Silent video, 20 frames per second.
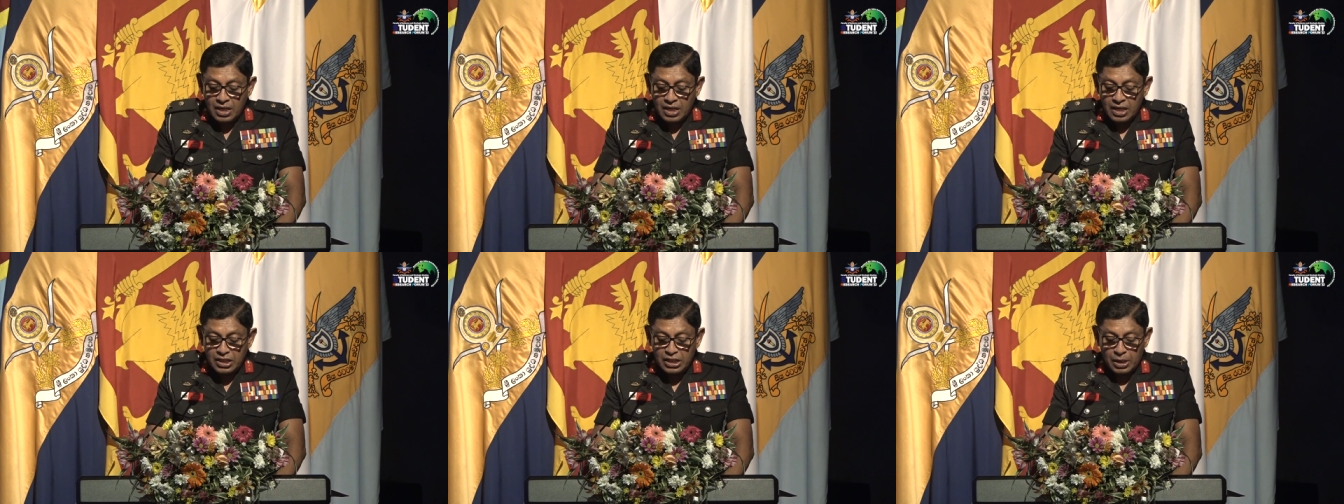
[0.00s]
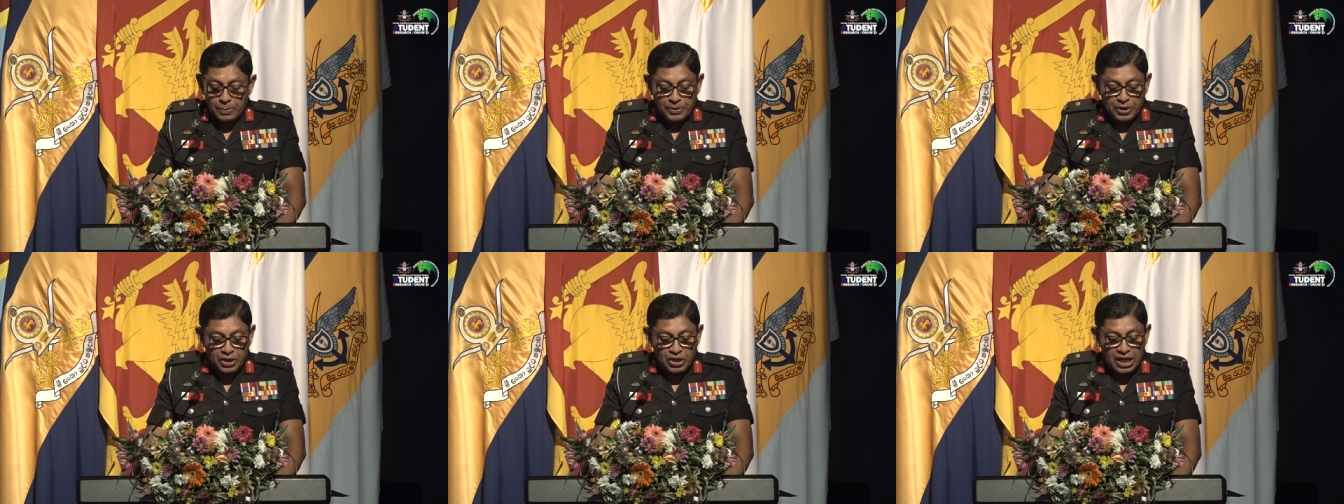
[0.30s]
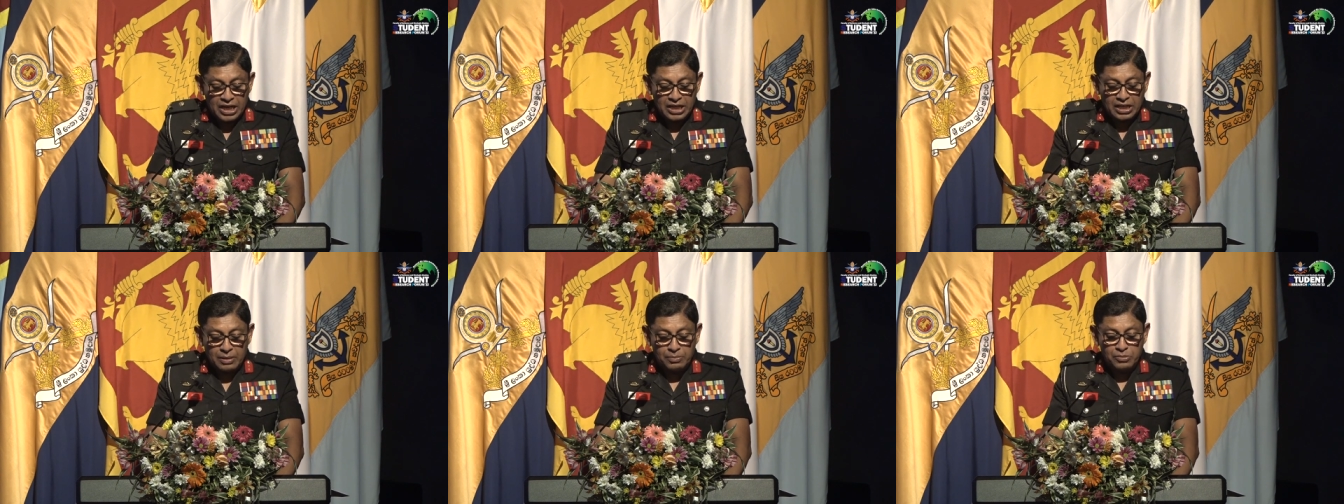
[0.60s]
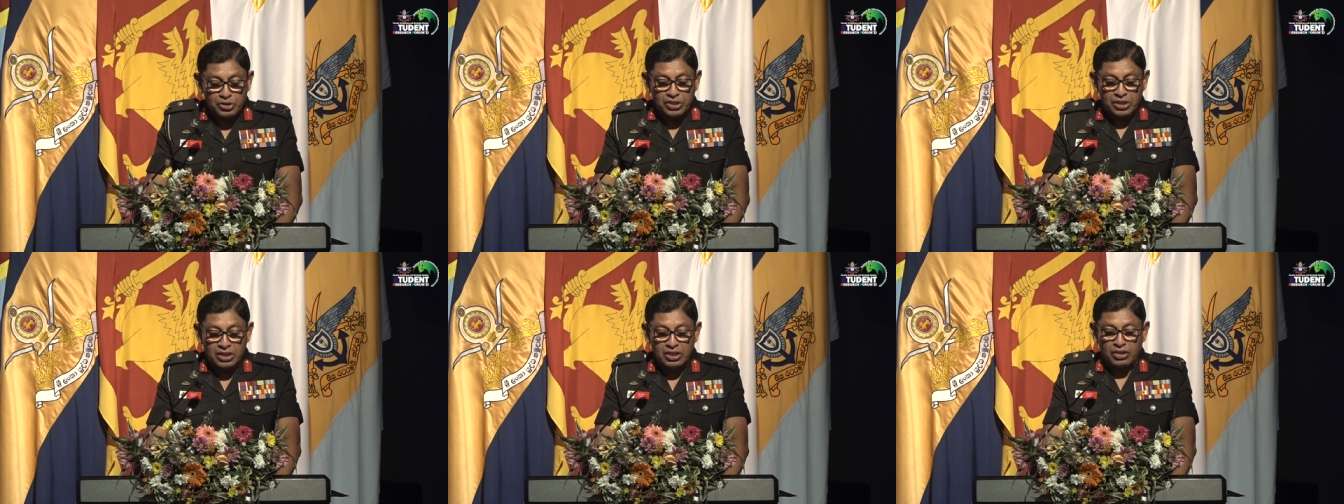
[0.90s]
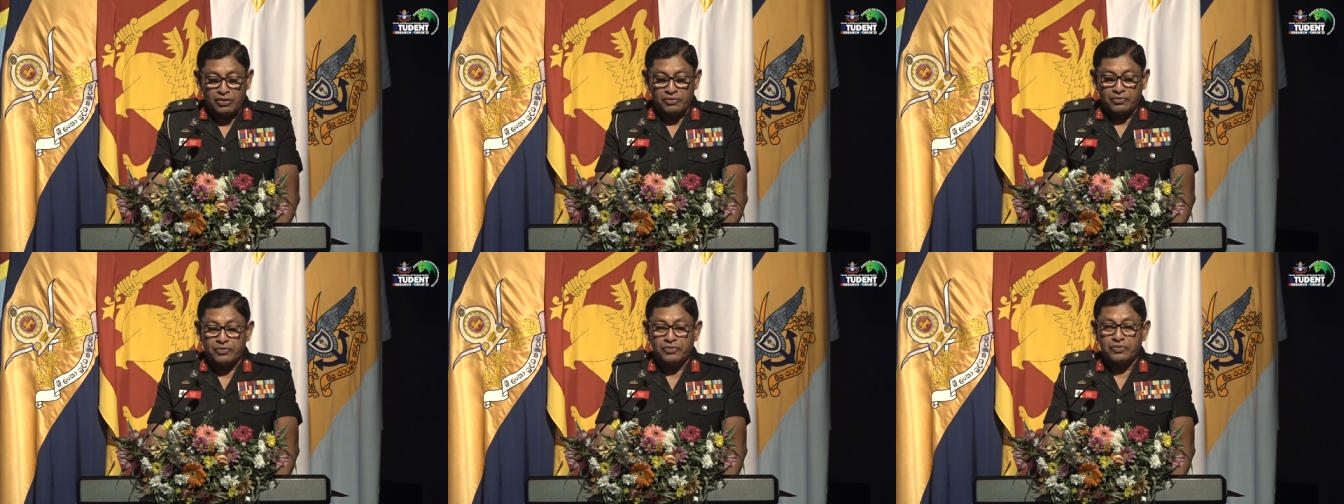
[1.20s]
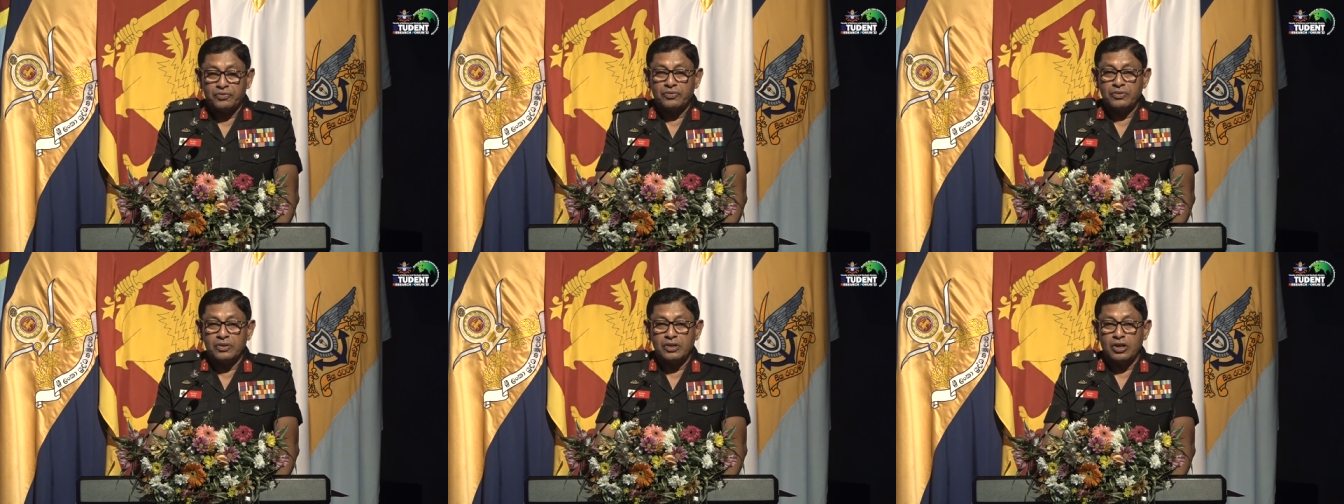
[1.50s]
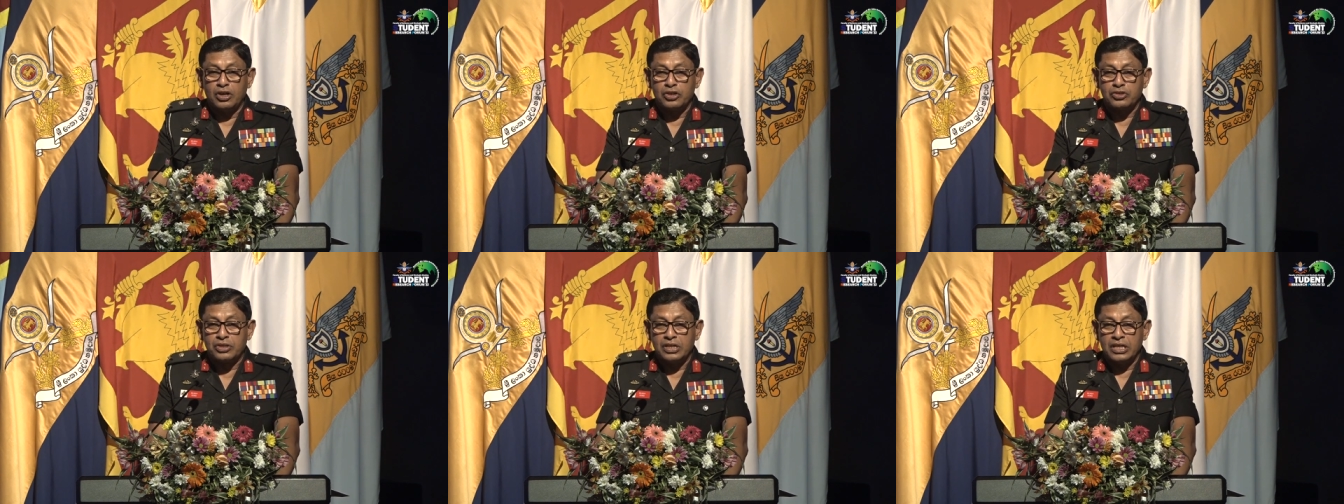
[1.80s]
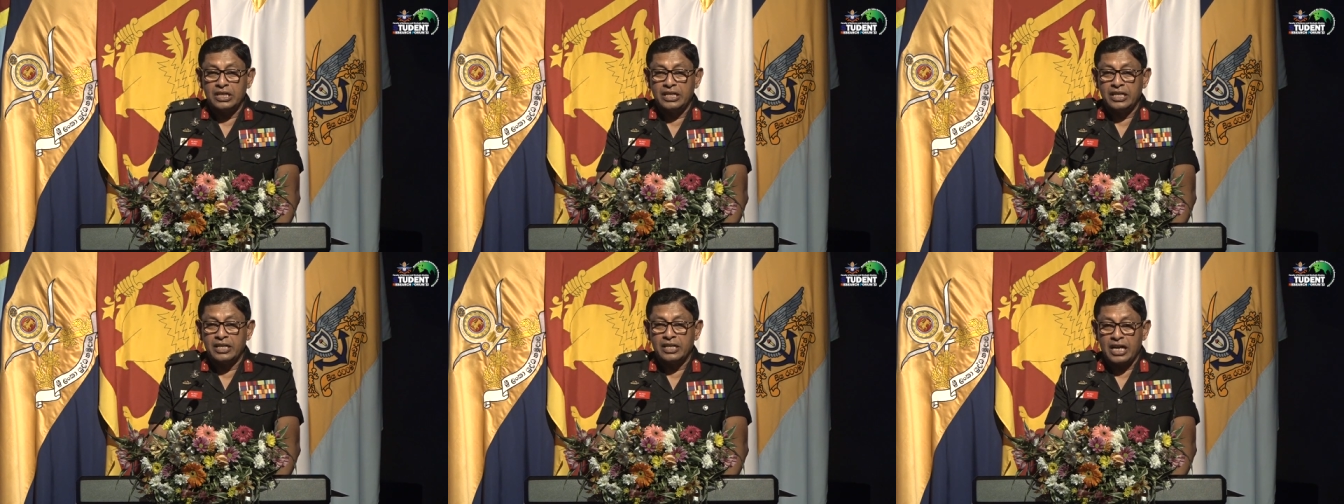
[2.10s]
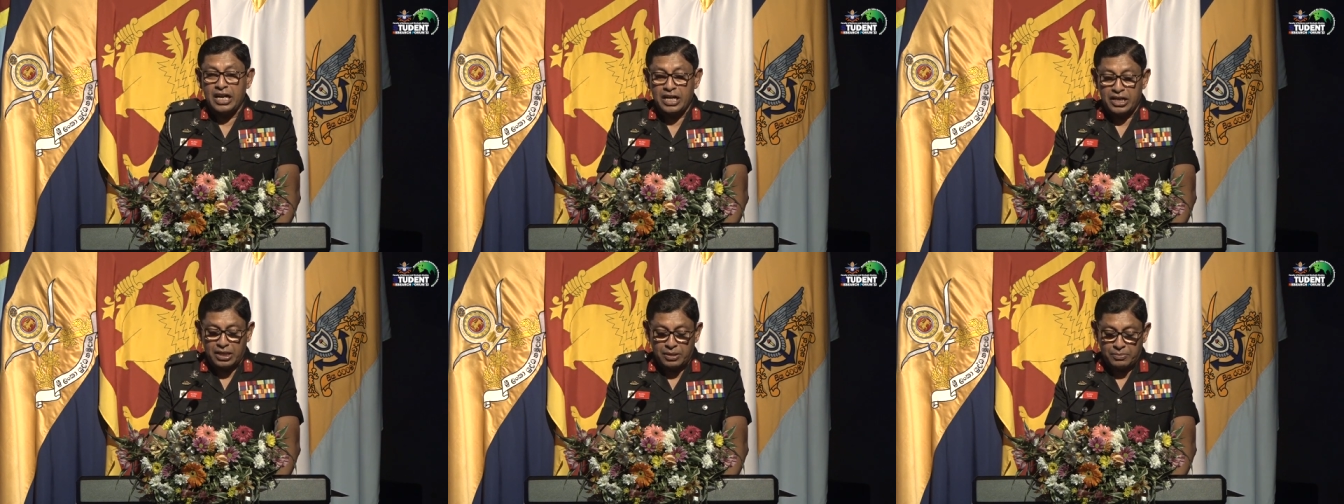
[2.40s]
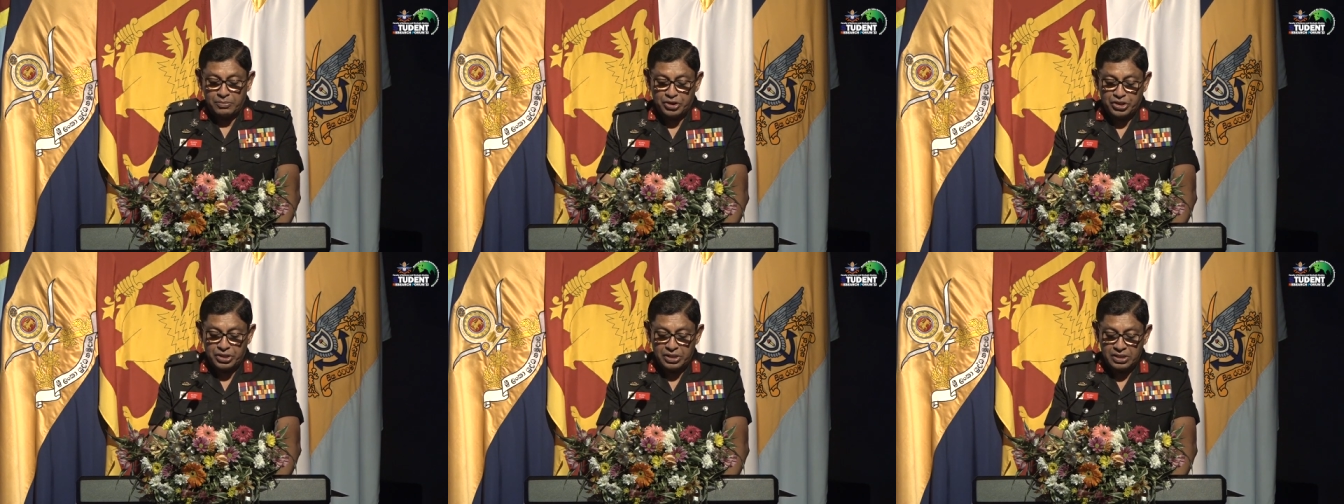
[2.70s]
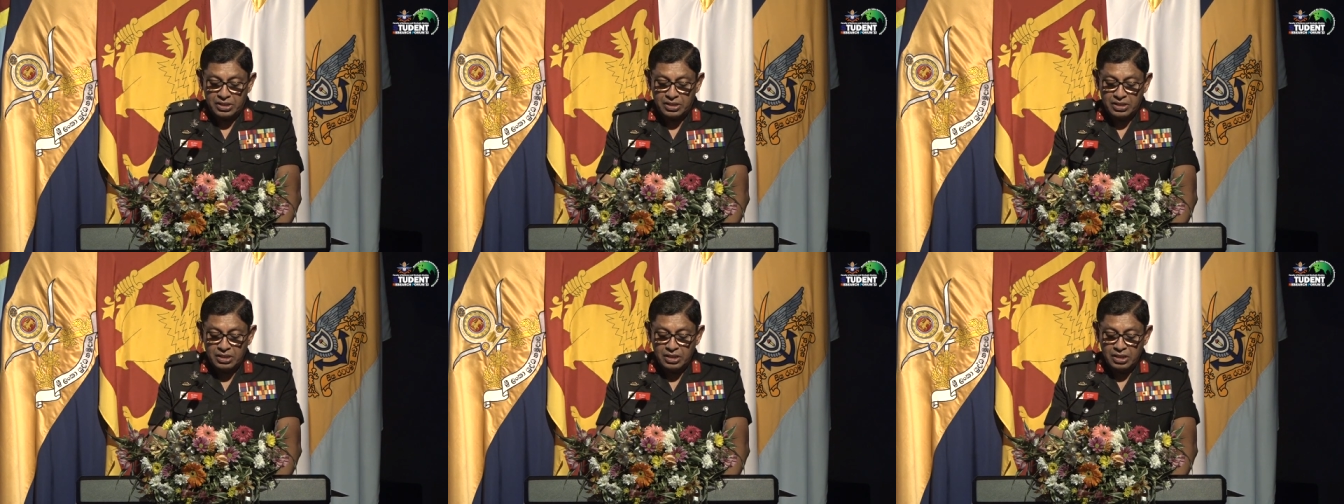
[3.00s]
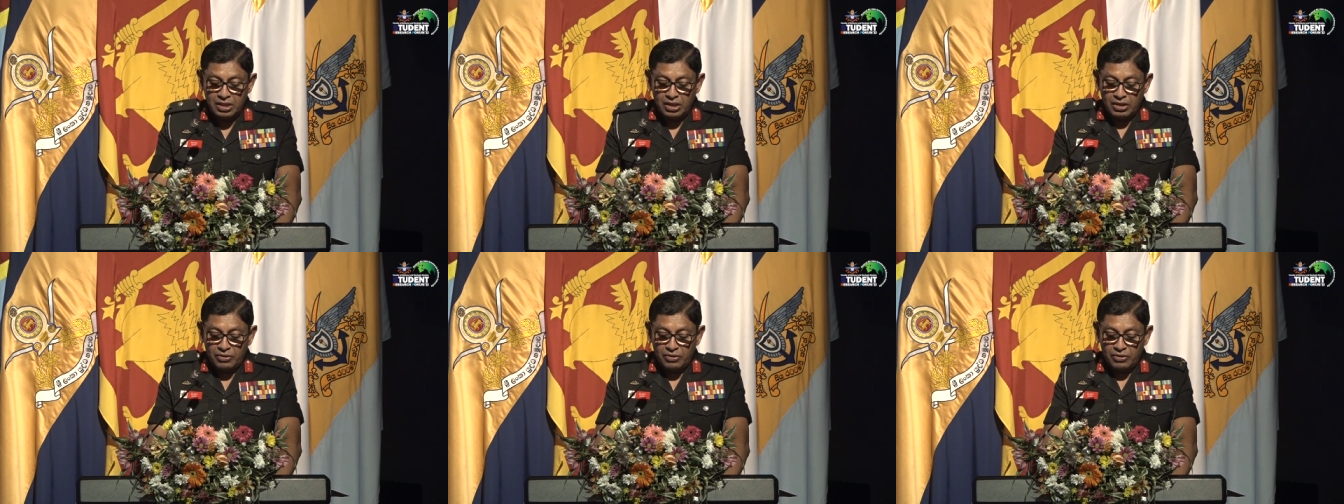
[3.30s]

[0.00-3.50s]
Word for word: Deputy High Commissioner of Australian High Commission,